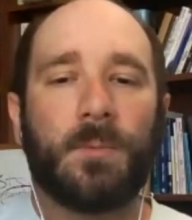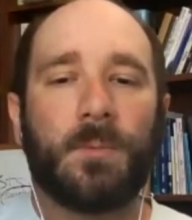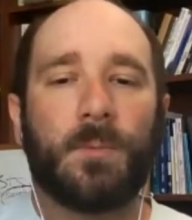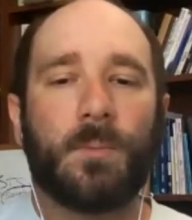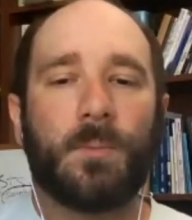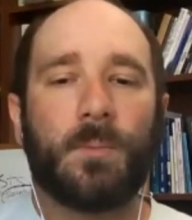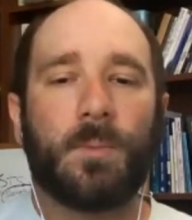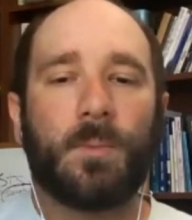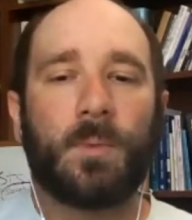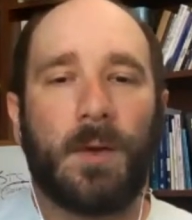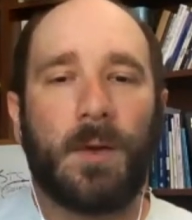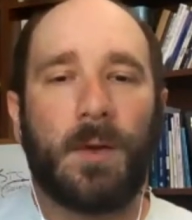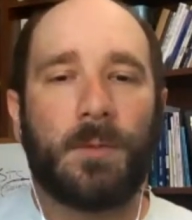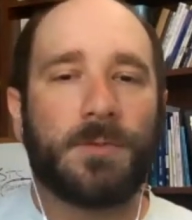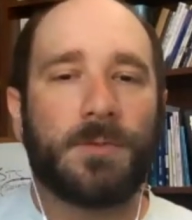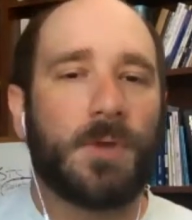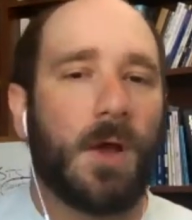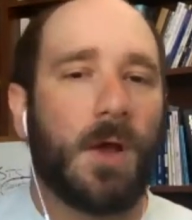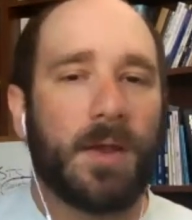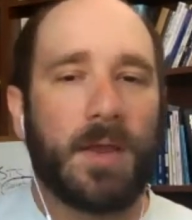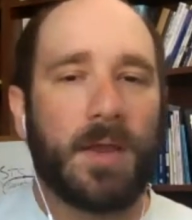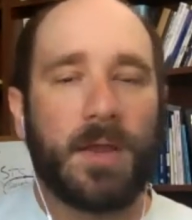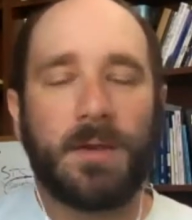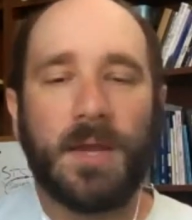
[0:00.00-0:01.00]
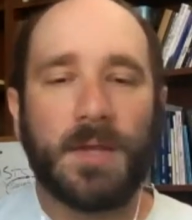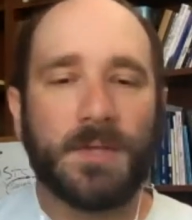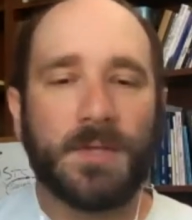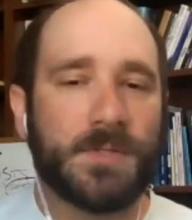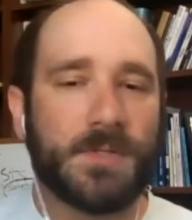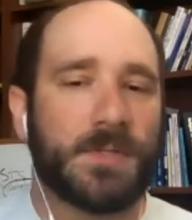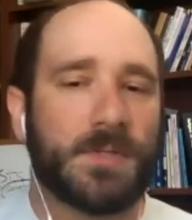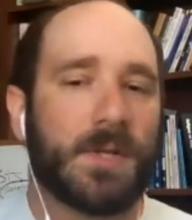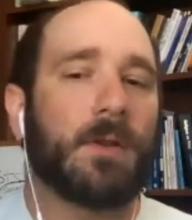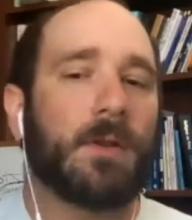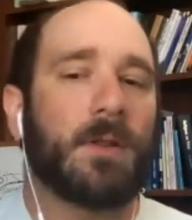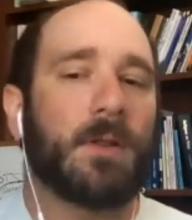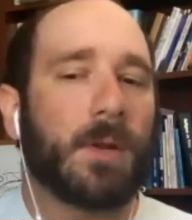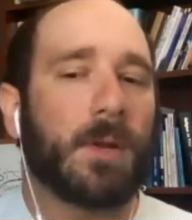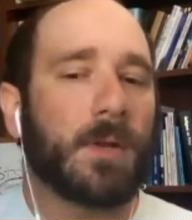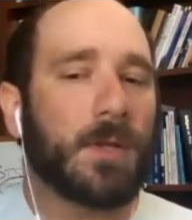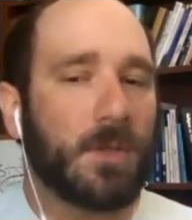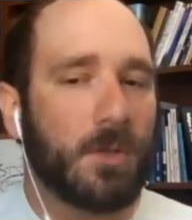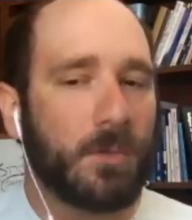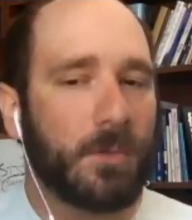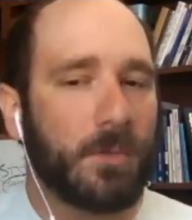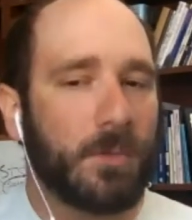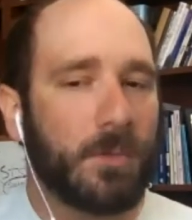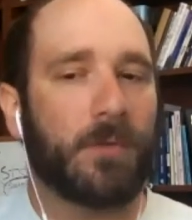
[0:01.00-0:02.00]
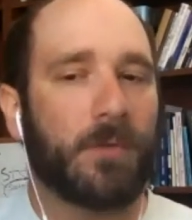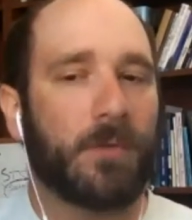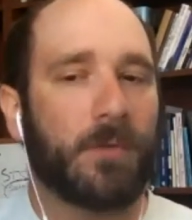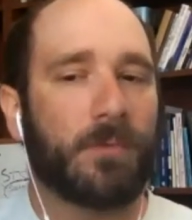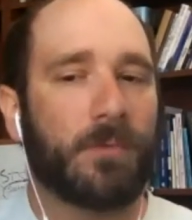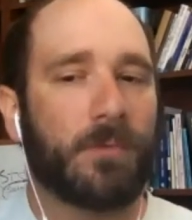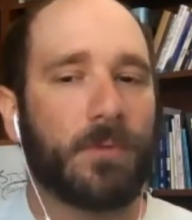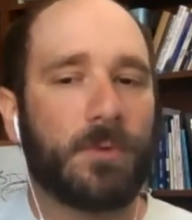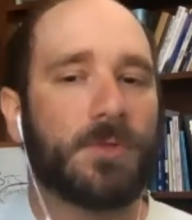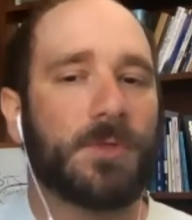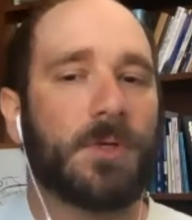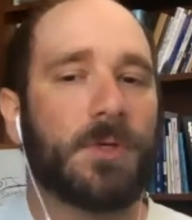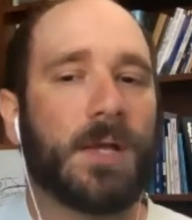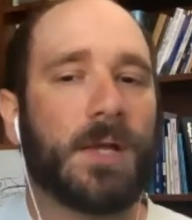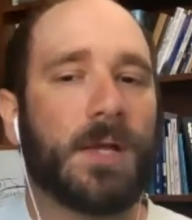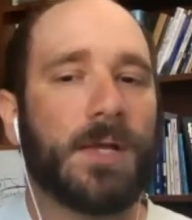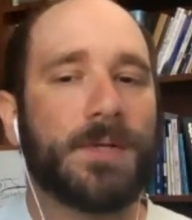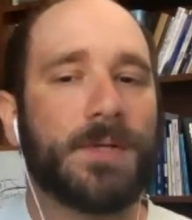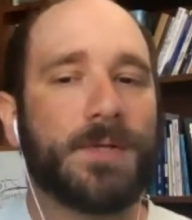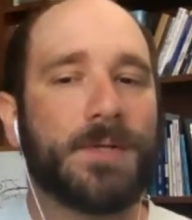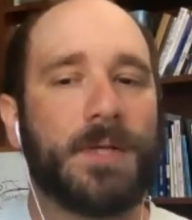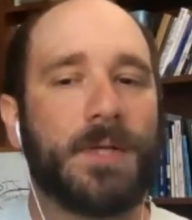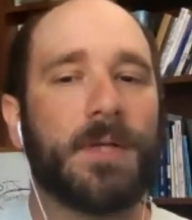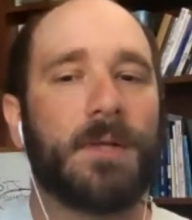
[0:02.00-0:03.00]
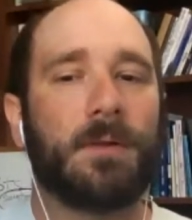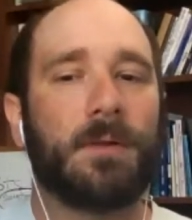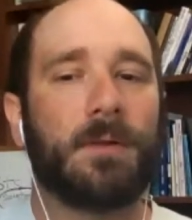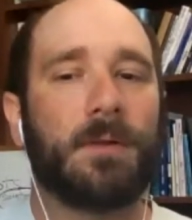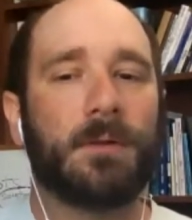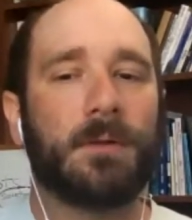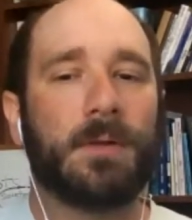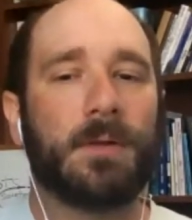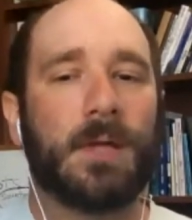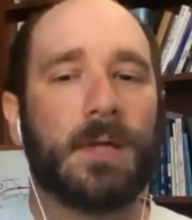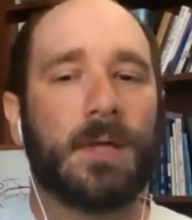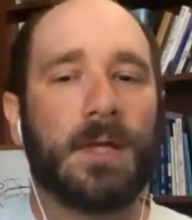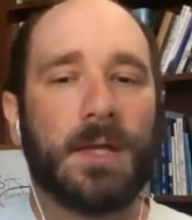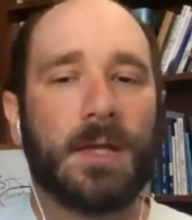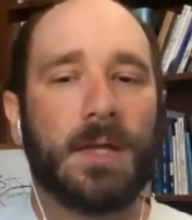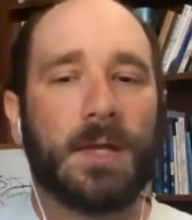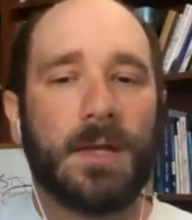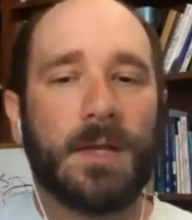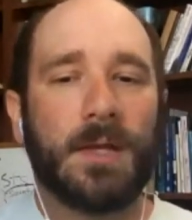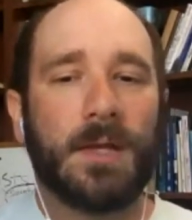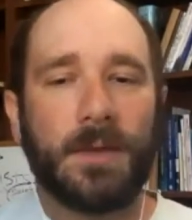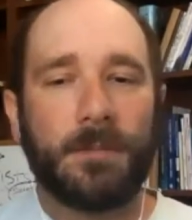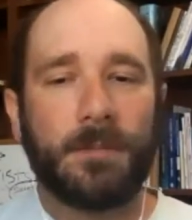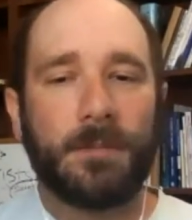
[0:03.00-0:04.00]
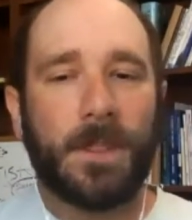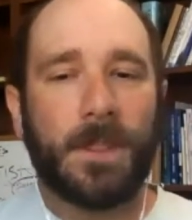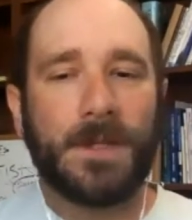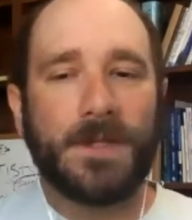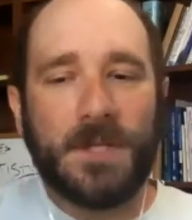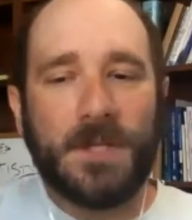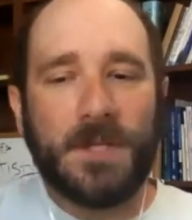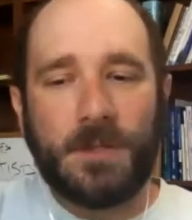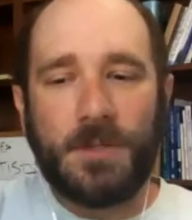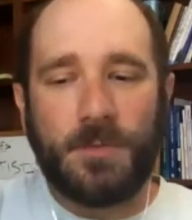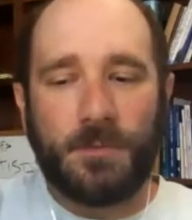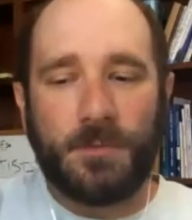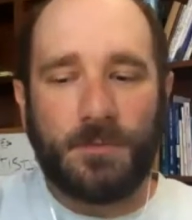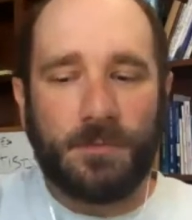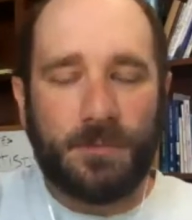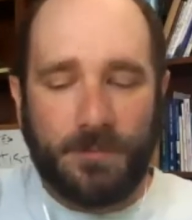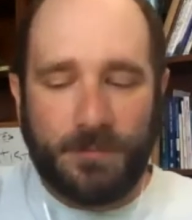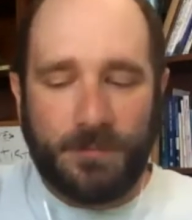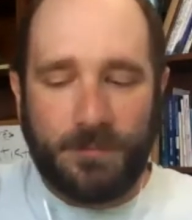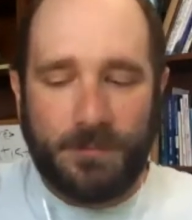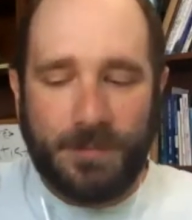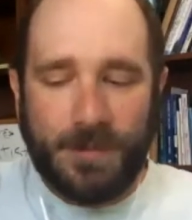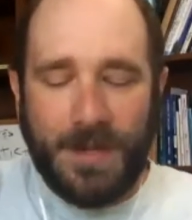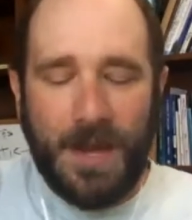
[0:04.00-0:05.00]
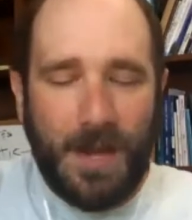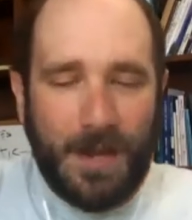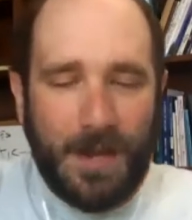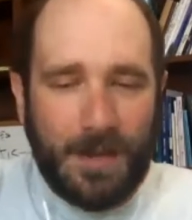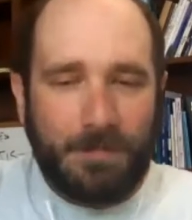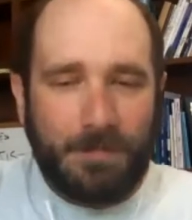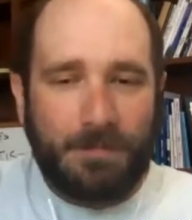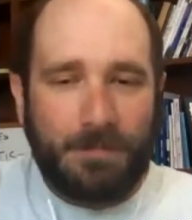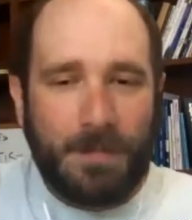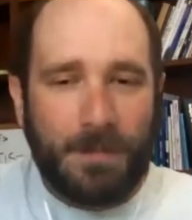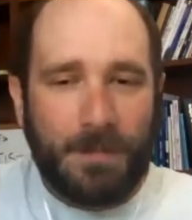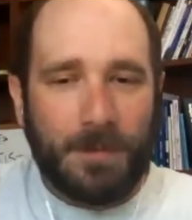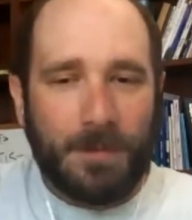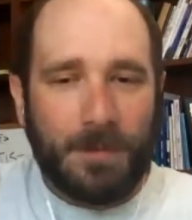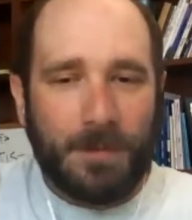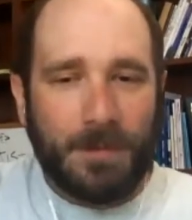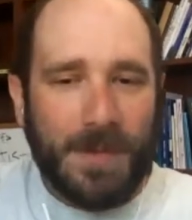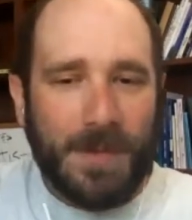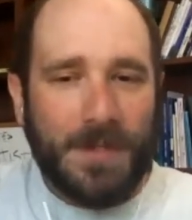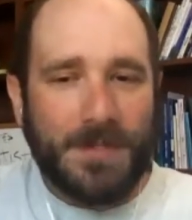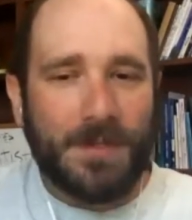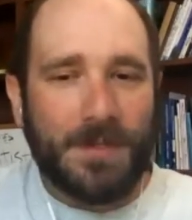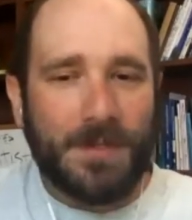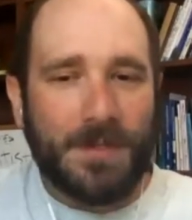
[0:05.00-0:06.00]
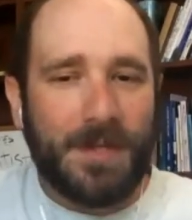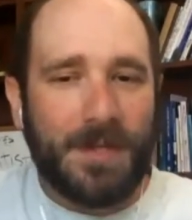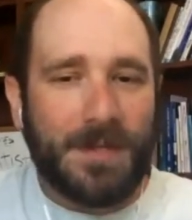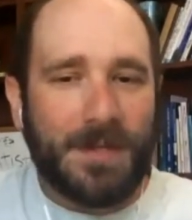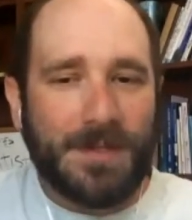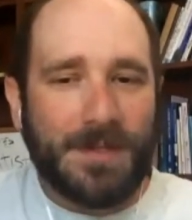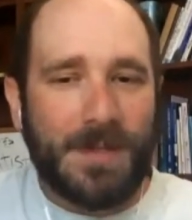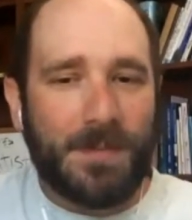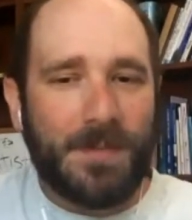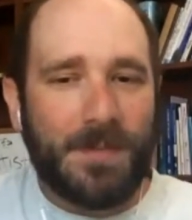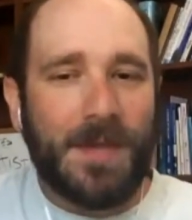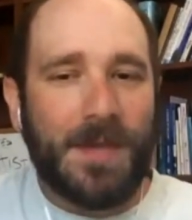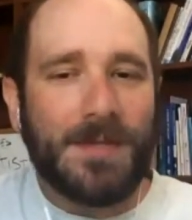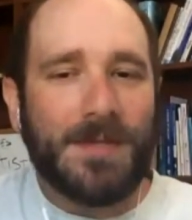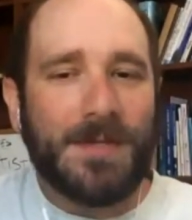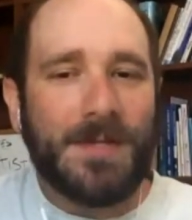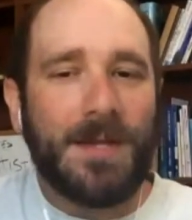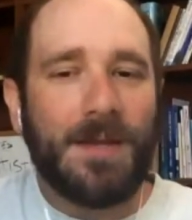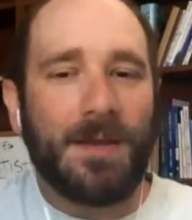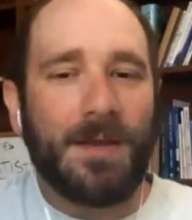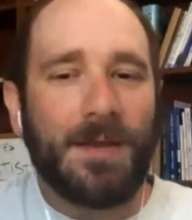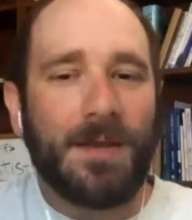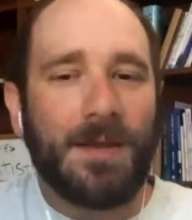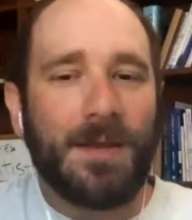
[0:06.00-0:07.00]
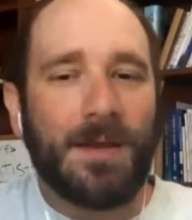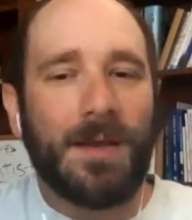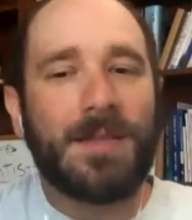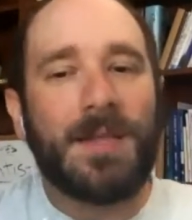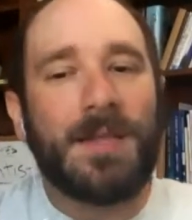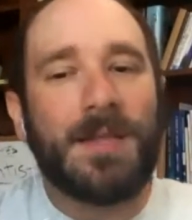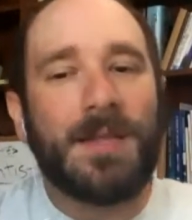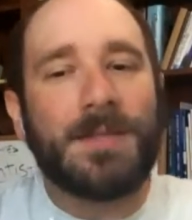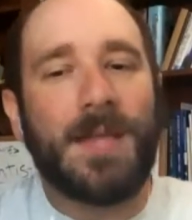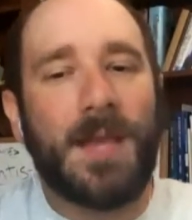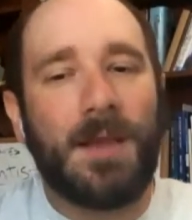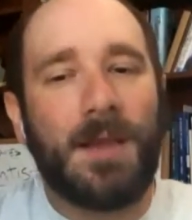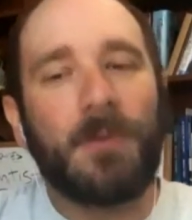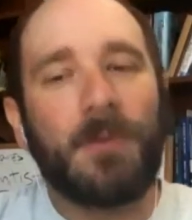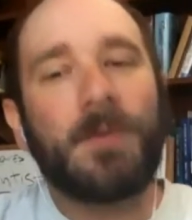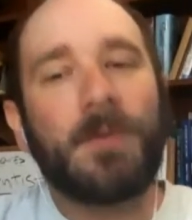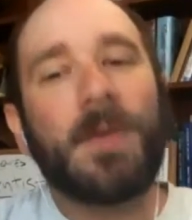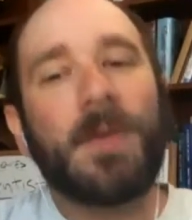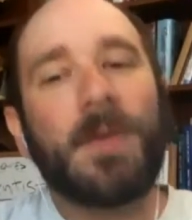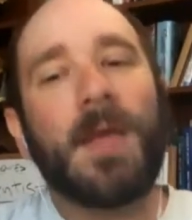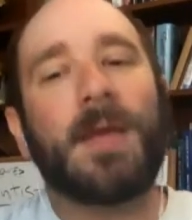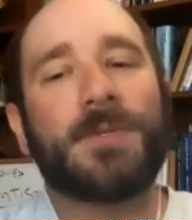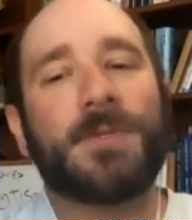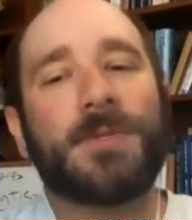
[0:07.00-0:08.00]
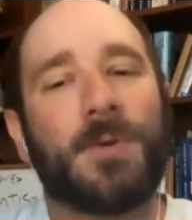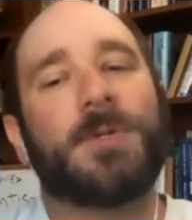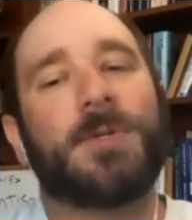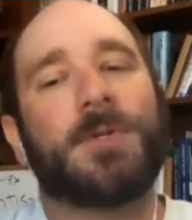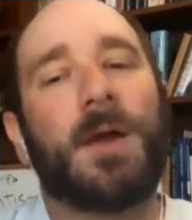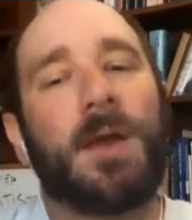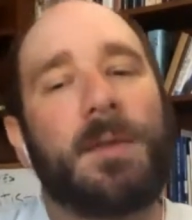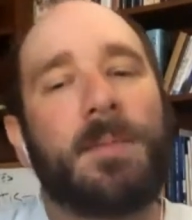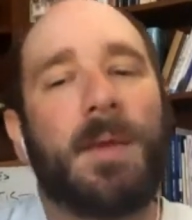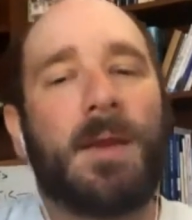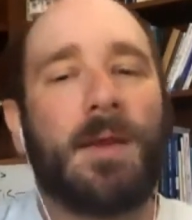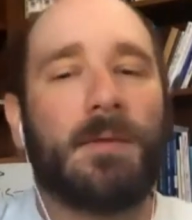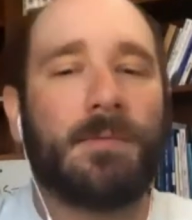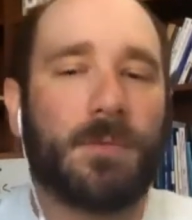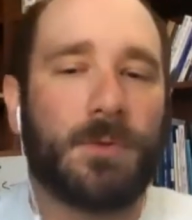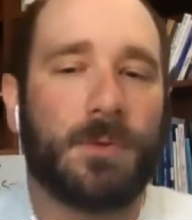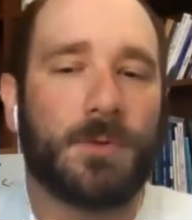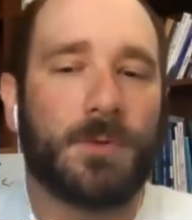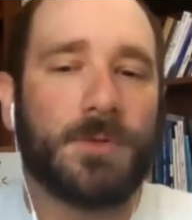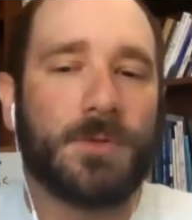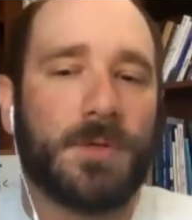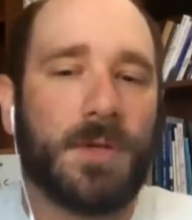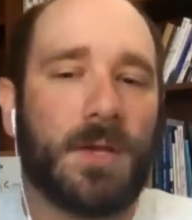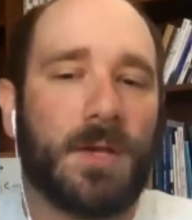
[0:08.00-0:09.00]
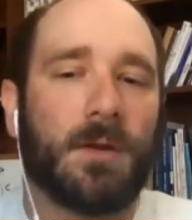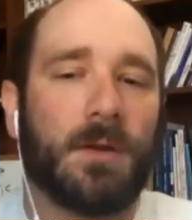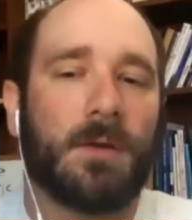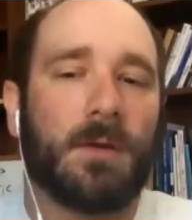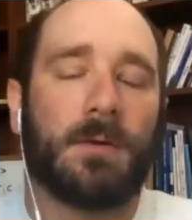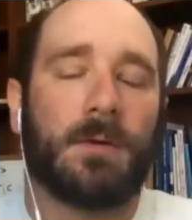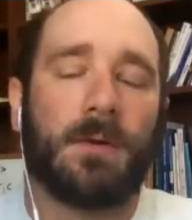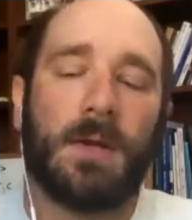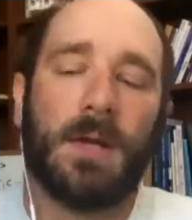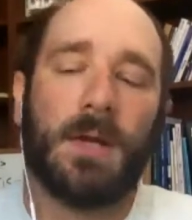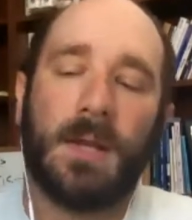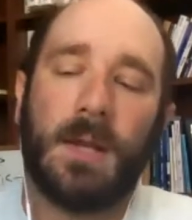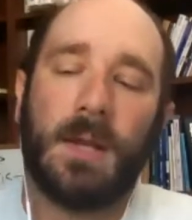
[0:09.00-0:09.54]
without talking necessarily about human evolution until until you've gotten people to basically accept the idea and then say, okay, so we're talking about evolution here.